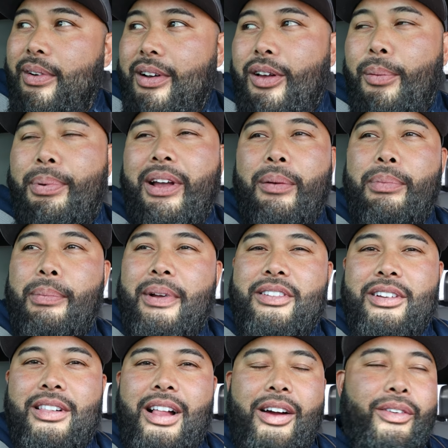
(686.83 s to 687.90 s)
We're gonna go pick up a
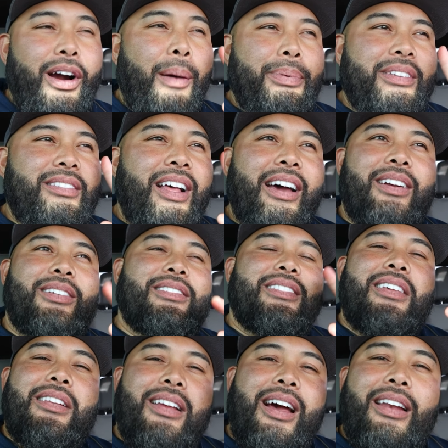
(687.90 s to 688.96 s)
bunch of crappie sliders
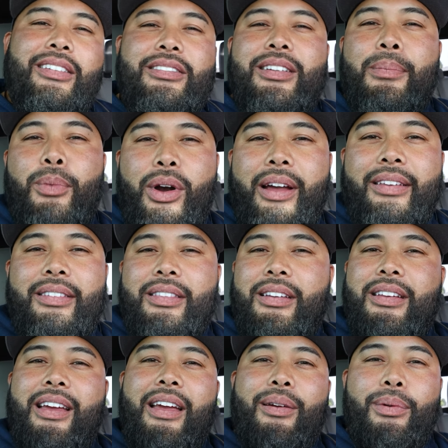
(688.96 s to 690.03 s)
and then kind of summarize the
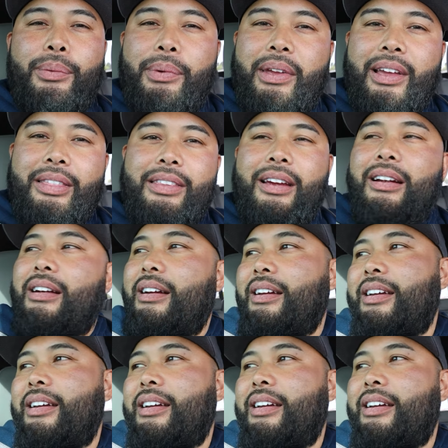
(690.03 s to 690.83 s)
day when we get there.